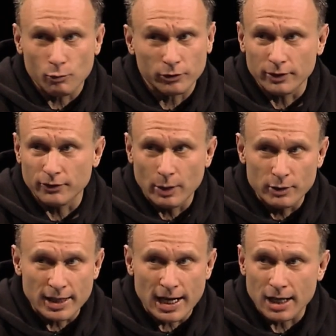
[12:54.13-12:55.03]
I was going to stay
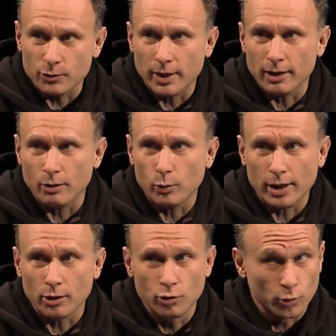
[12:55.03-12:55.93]
with Gags. We had a we
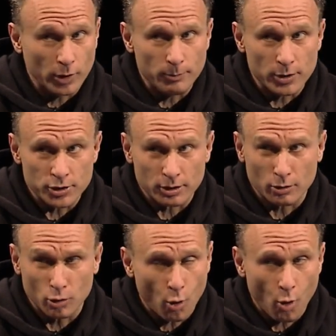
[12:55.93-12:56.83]
had a great bunch of
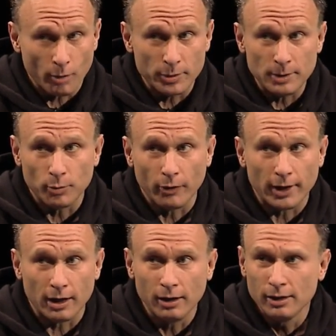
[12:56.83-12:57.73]
core people
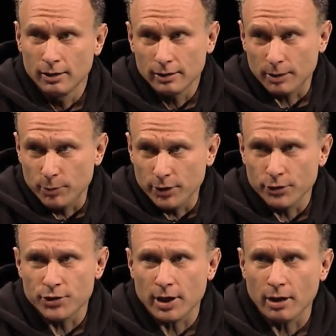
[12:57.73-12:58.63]
there, like
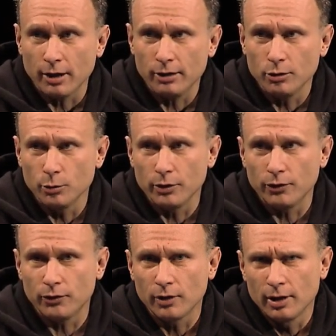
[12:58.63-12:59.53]
Peter Sherry, who
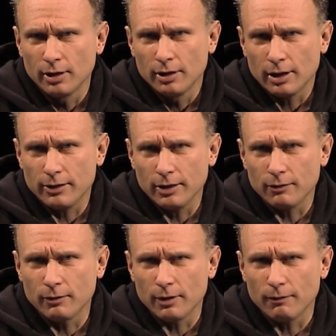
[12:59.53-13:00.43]
was I
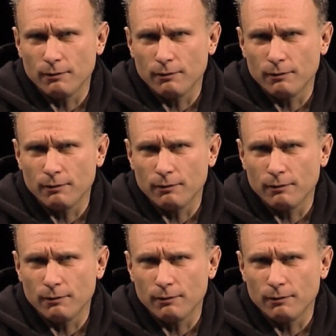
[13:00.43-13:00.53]
think